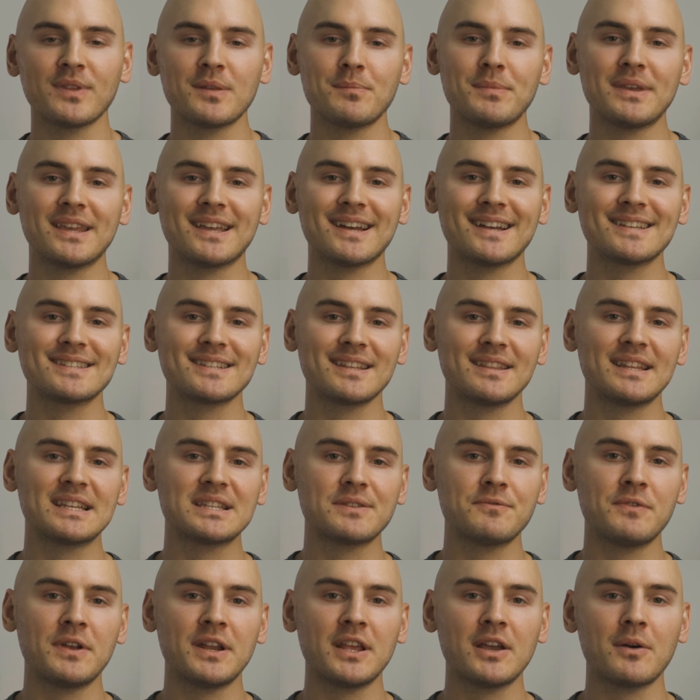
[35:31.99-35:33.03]
because in
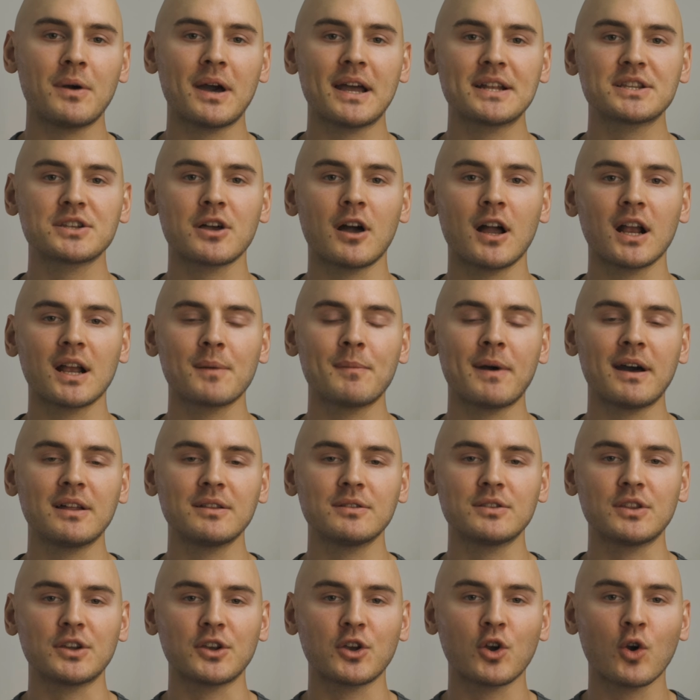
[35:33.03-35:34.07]
this video, I talk
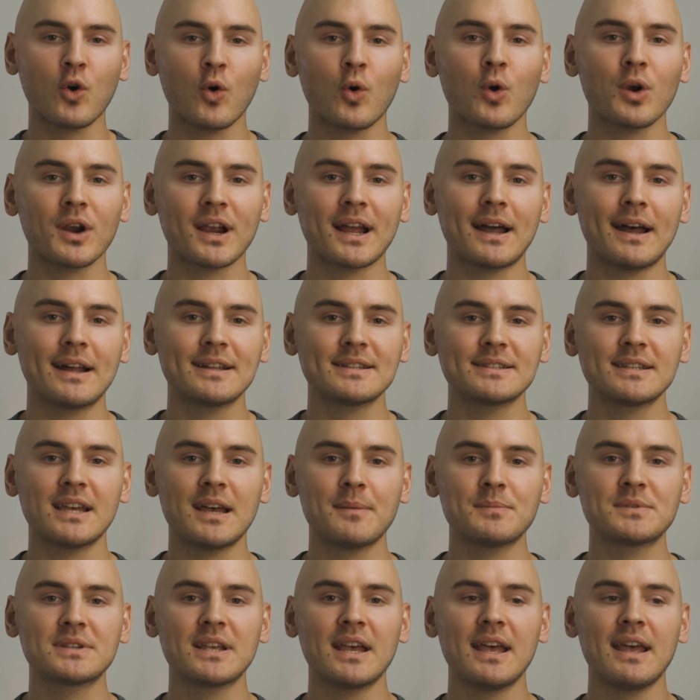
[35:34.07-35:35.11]
about the core
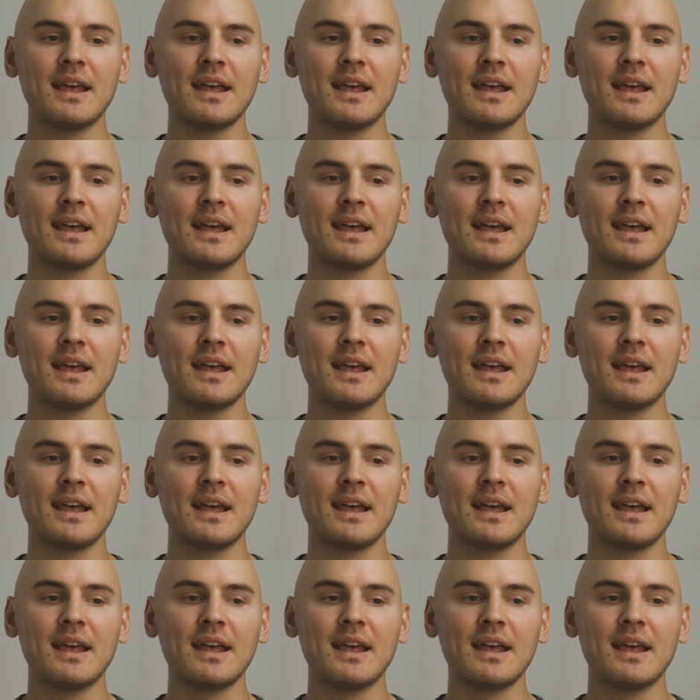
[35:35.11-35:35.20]
concepts